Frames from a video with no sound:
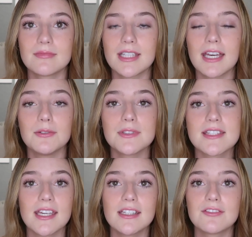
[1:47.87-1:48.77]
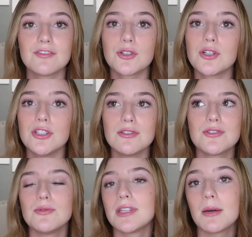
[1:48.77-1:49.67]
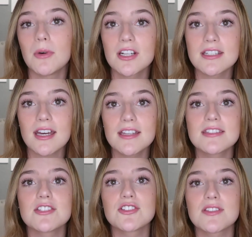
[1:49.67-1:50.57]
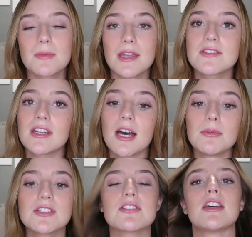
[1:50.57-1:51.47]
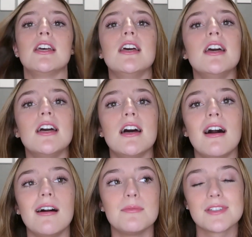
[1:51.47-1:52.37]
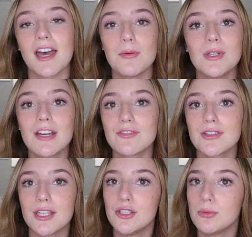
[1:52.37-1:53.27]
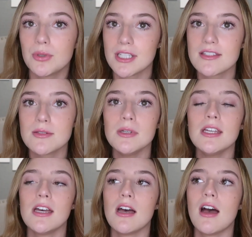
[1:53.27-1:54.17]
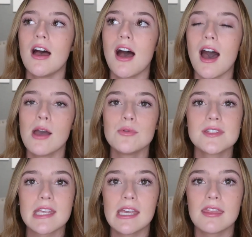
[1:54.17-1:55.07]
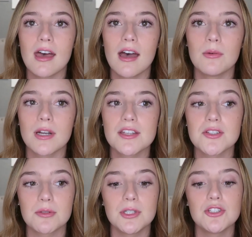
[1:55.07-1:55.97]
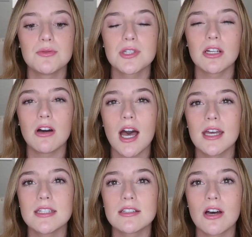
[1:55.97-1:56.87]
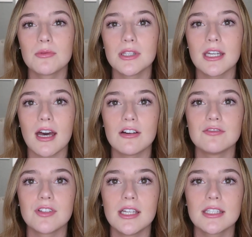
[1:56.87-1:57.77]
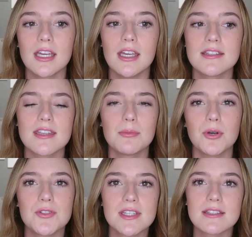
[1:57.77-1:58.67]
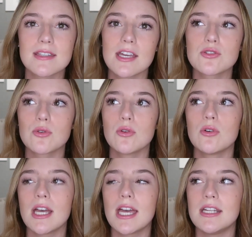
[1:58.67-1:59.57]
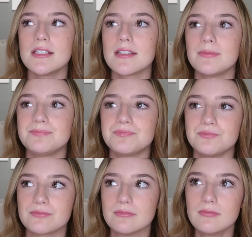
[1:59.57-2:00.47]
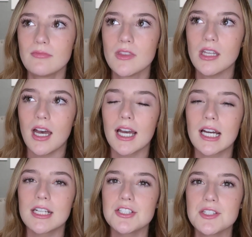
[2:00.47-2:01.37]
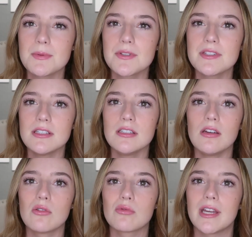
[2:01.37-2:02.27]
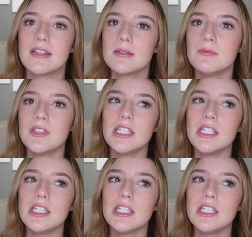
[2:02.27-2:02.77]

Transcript: that it will take for you to get monetized. It just depends on how much time and effort that you put into it. I will say that when I started my YouTube channel, I did not really have like a set posting schedule and I kind of just posted random